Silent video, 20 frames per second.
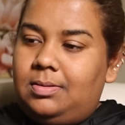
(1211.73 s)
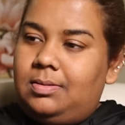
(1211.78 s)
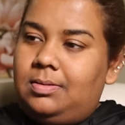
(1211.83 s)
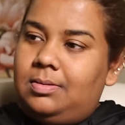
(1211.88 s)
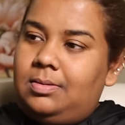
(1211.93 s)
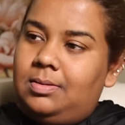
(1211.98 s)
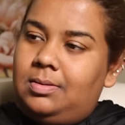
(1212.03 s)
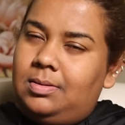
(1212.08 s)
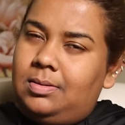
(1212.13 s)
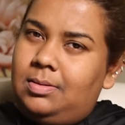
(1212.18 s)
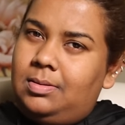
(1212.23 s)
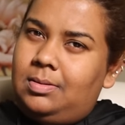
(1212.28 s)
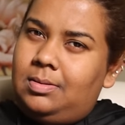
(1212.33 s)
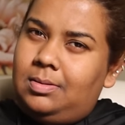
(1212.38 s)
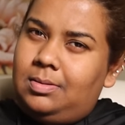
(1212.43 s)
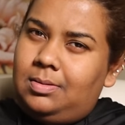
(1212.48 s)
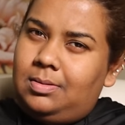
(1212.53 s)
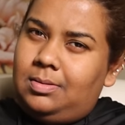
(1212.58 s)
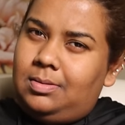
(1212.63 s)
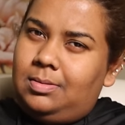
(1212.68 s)

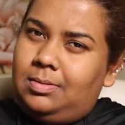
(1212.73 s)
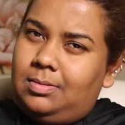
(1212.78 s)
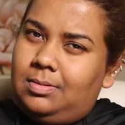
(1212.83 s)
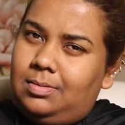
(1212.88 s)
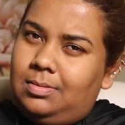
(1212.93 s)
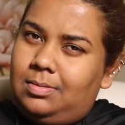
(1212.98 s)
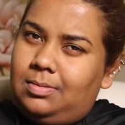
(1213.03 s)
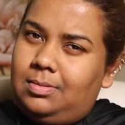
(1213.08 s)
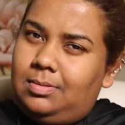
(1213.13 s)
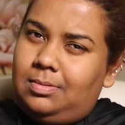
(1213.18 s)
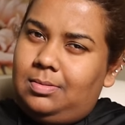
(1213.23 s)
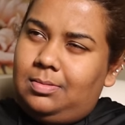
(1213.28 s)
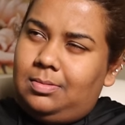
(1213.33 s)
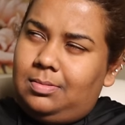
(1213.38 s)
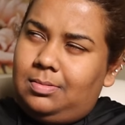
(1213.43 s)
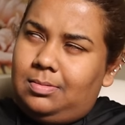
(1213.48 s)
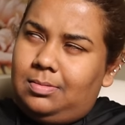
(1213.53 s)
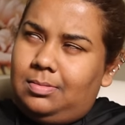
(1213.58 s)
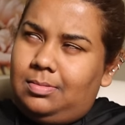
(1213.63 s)
No one is speaking in this clip.